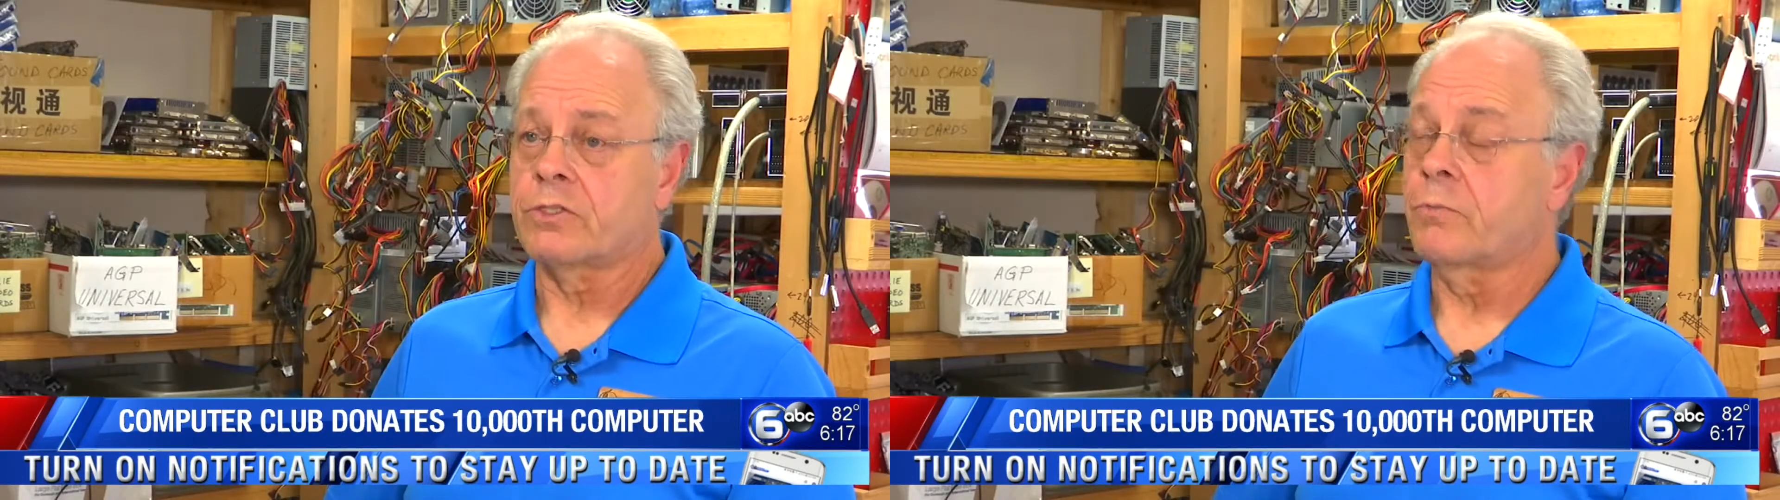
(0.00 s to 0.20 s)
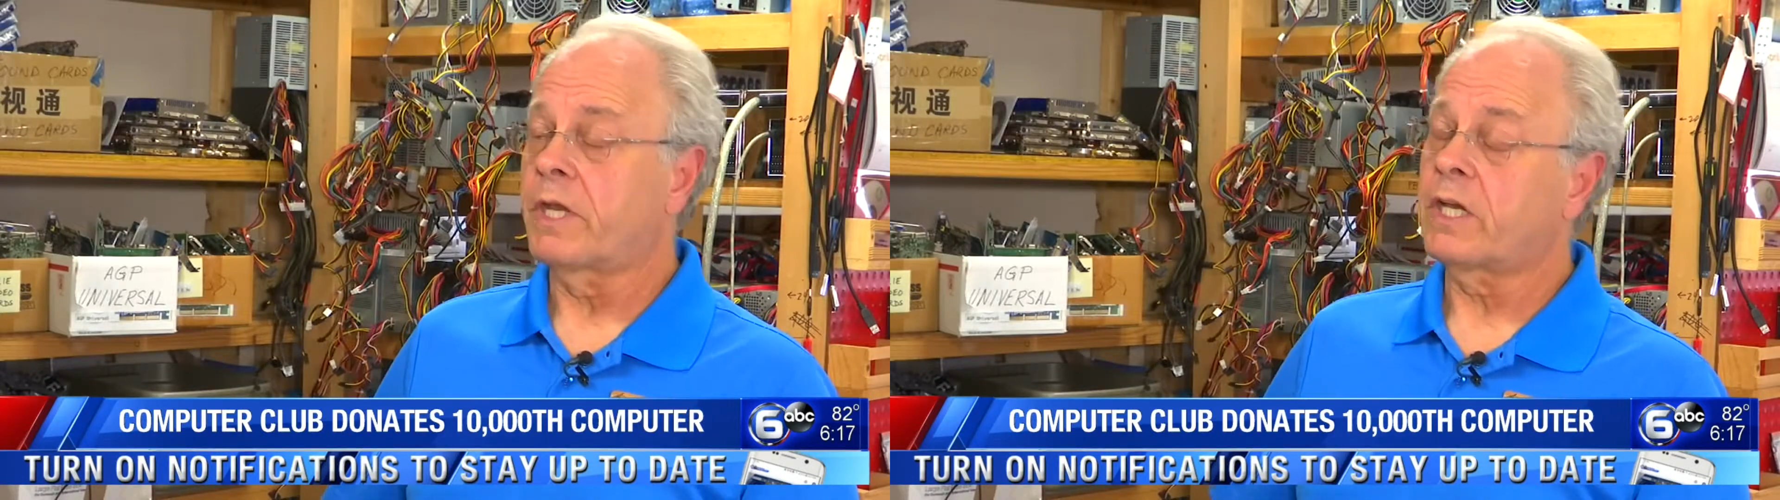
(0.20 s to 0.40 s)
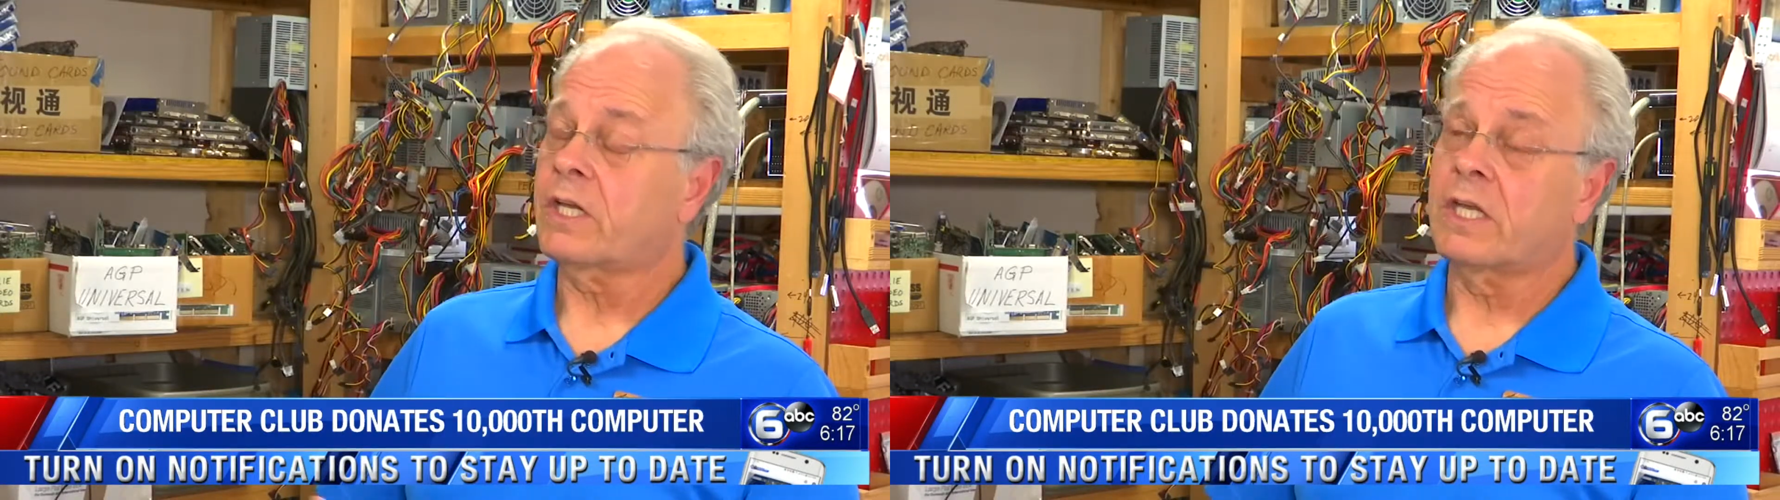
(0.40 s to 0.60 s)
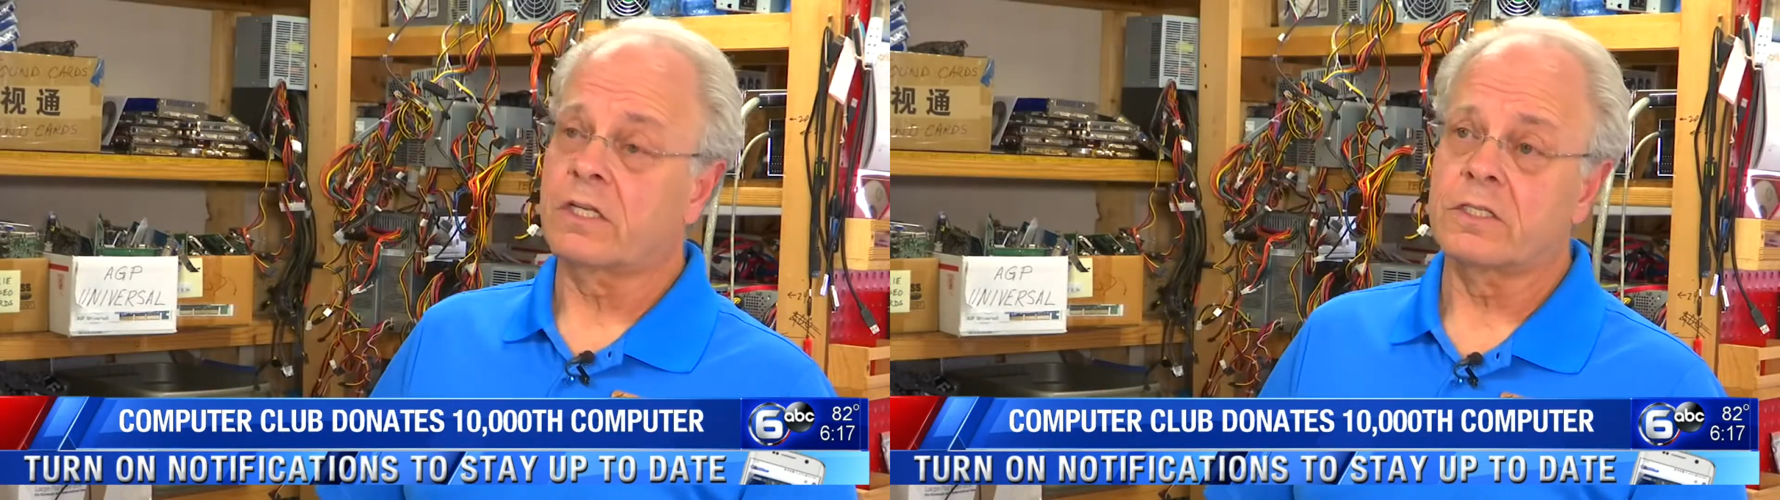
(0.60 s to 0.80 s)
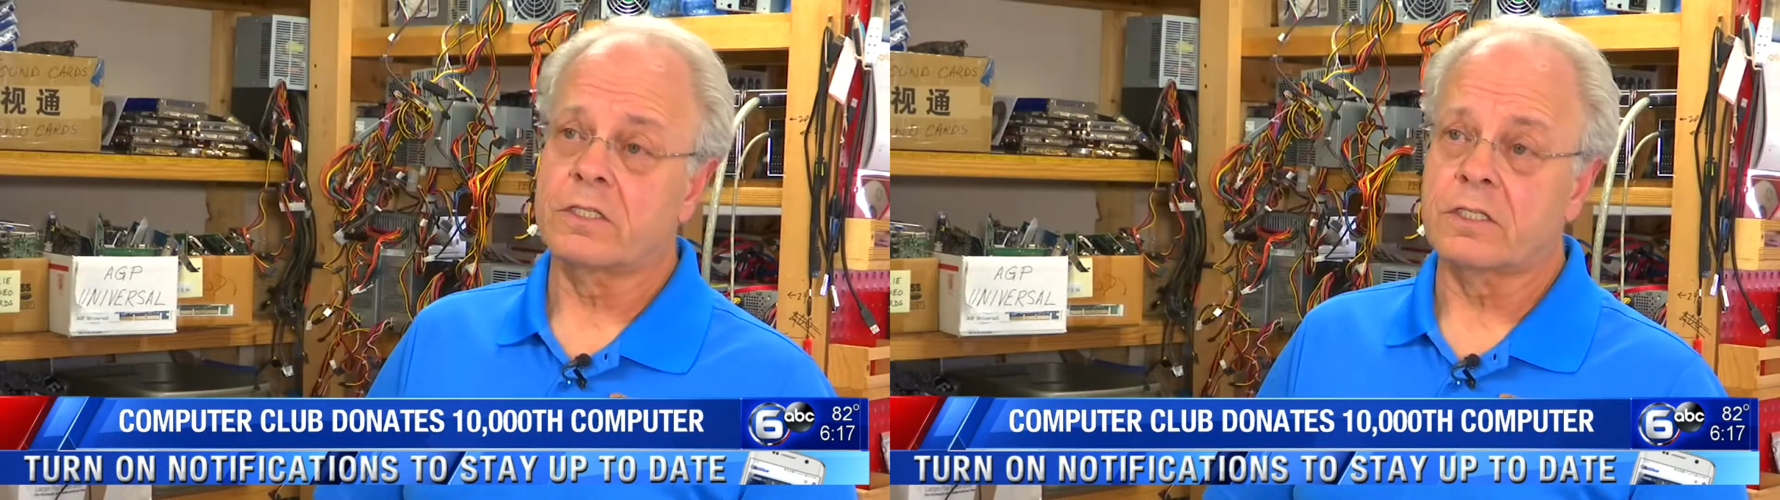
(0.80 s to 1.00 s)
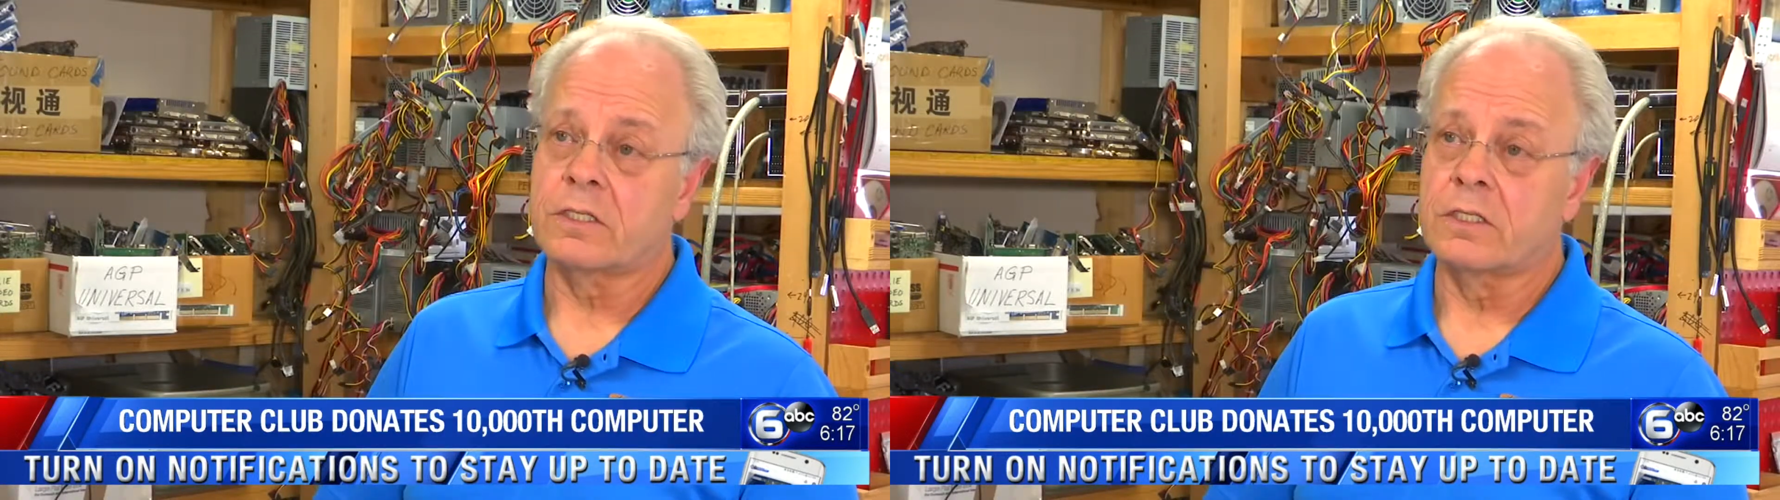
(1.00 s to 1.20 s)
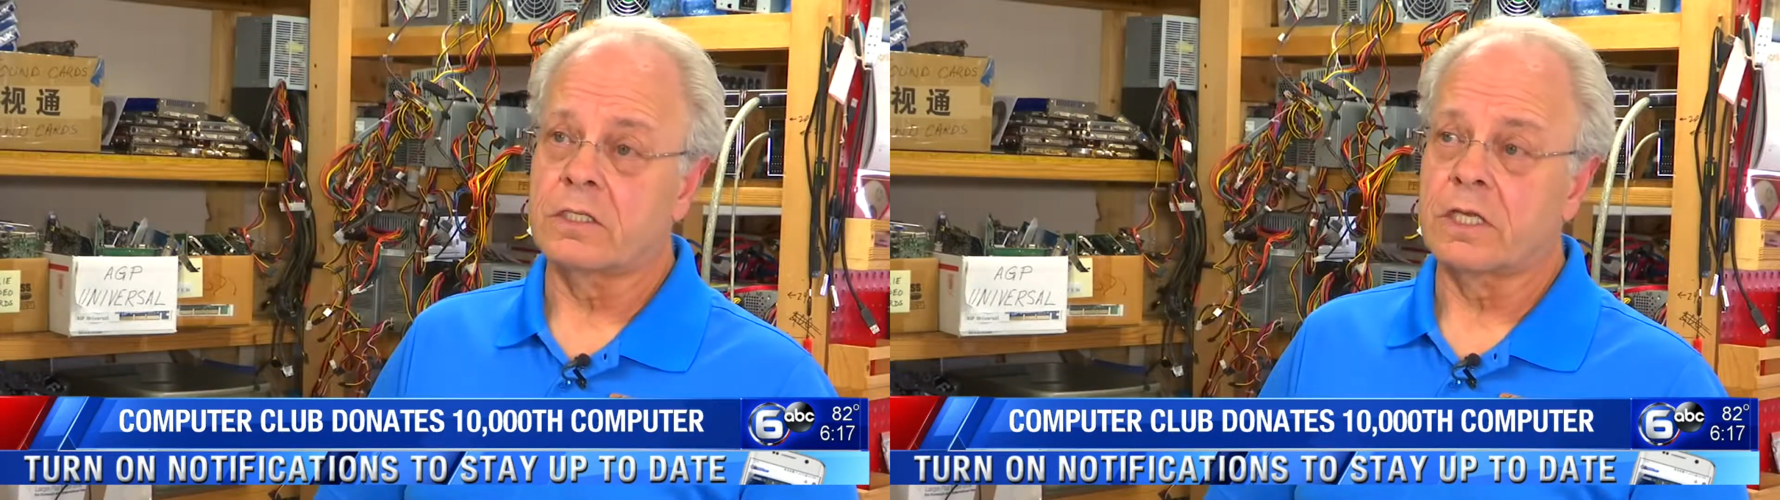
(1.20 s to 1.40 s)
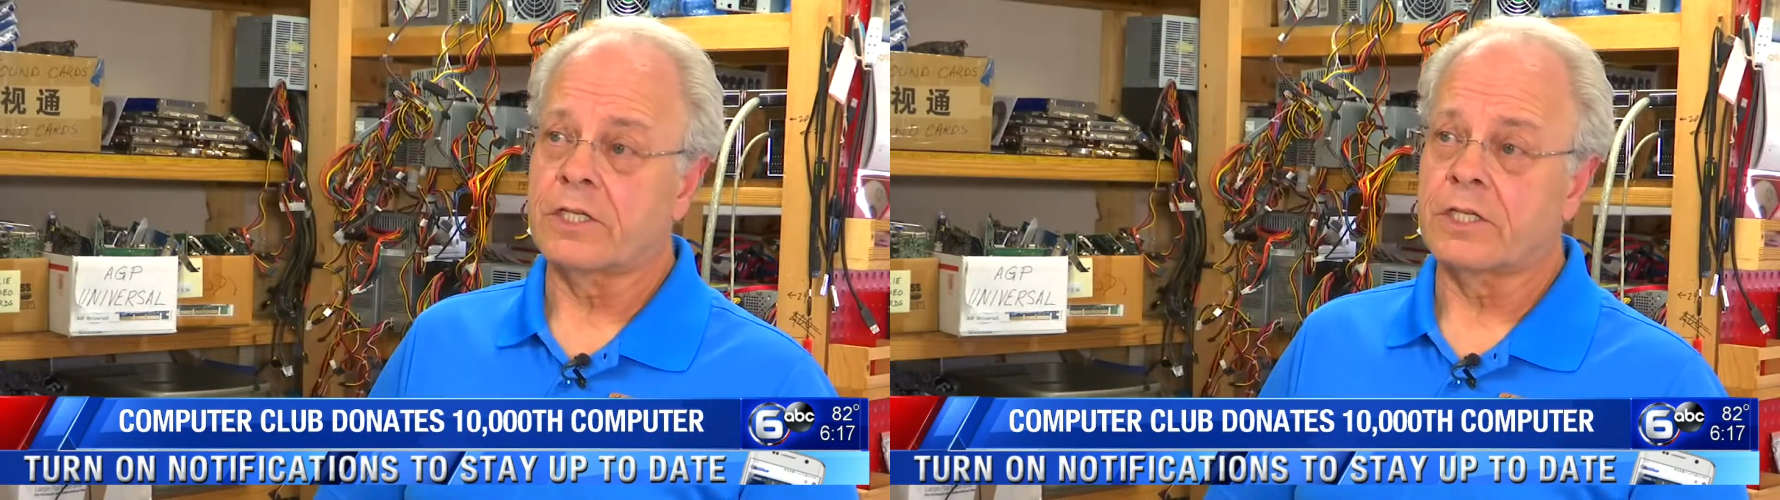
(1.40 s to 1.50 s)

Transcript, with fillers: You may not get into the